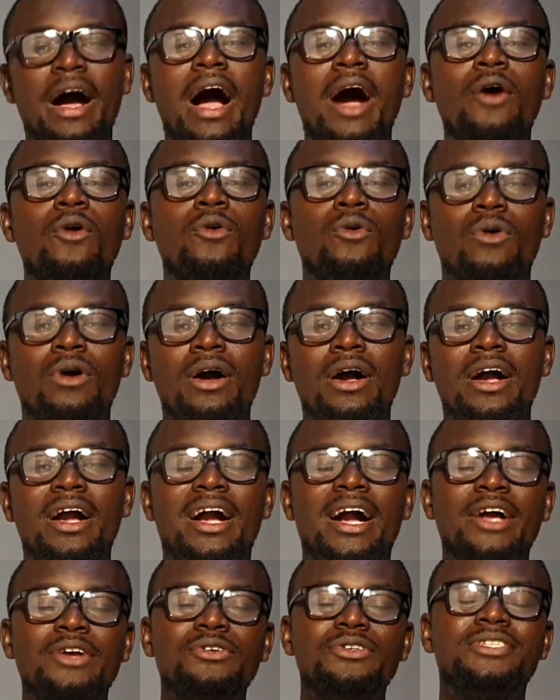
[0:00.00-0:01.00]
how
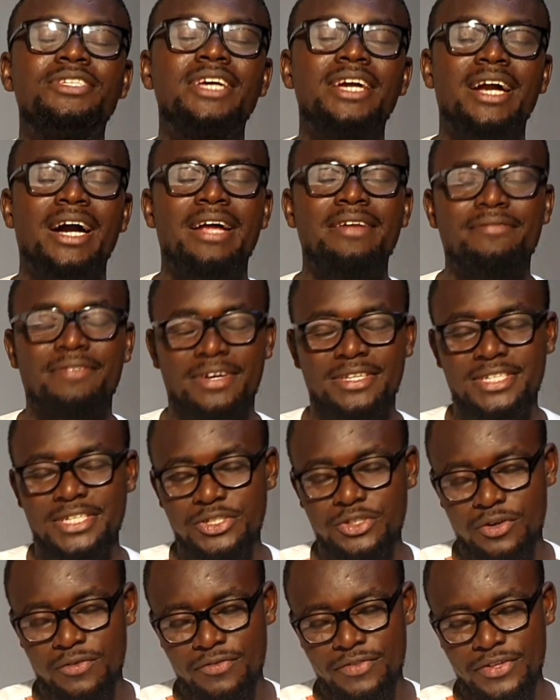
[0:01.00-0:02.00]
can you take
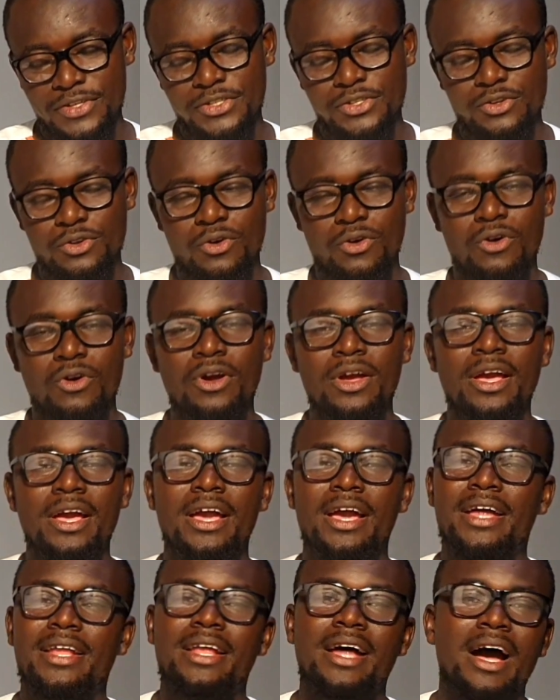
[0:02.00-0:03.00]
advantage of this law,
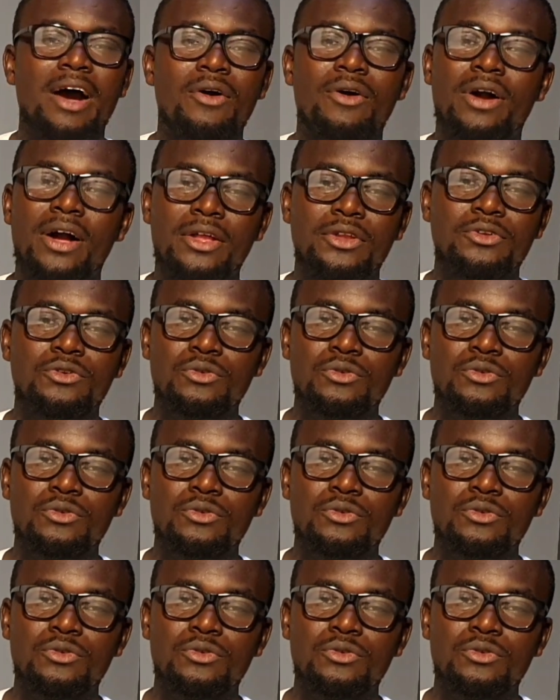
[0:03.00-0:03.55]
and how can